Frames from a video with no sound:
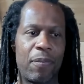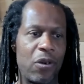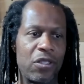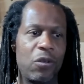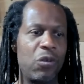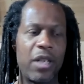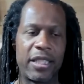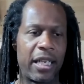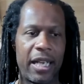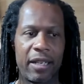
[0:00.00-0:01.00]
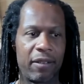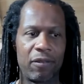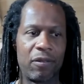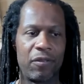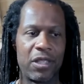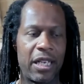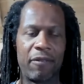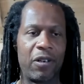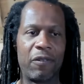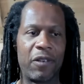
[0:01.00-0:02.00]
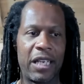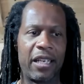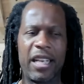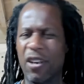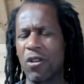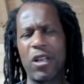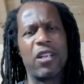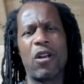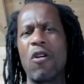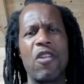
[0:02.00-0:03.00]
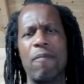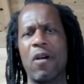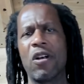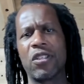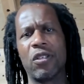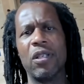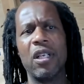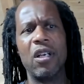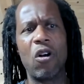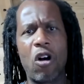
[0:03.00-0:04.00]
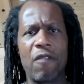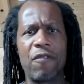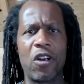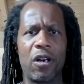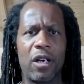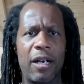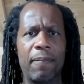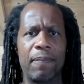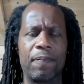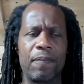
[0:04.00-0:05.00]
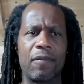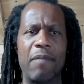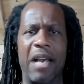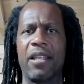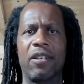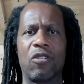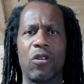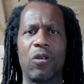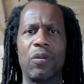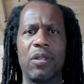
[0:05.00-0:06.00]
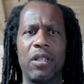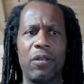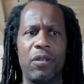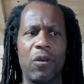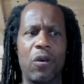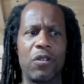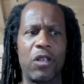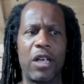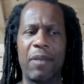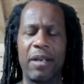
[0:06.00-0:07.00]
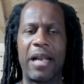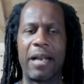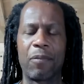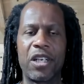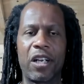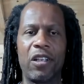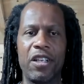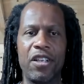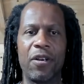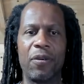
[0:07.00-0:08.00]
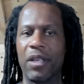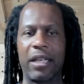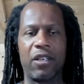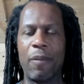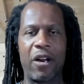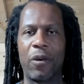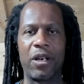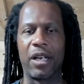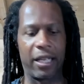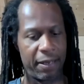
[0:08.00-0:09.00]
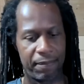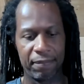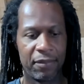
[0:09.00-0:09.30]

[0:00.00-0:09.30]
person who does that. Like it was and all and all the also all of your um, method crew. You you all do that, but like particularly you, like no matter what, mm-hmm. you're like I'm